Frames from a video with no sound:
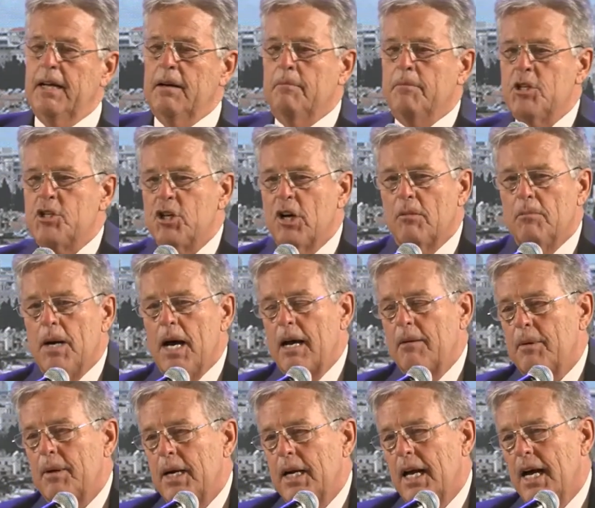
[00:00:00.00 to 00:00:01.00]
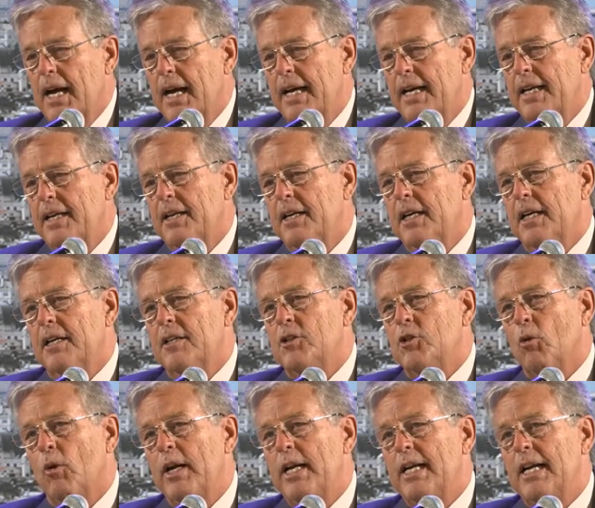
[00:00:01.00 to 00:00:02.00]
Michelle Bachmann and I in
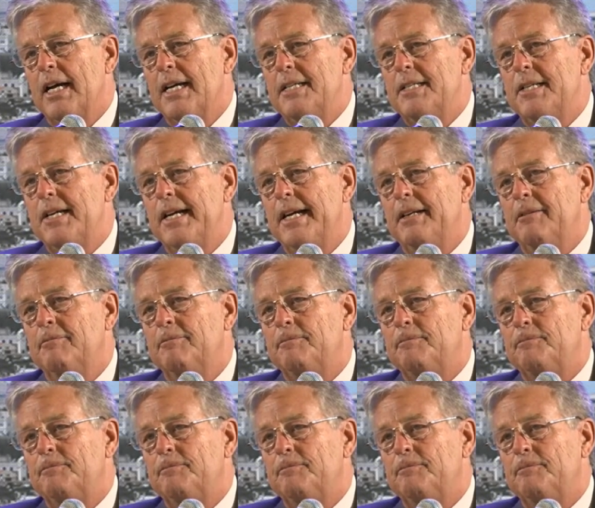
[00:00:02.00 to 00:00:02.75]
2019,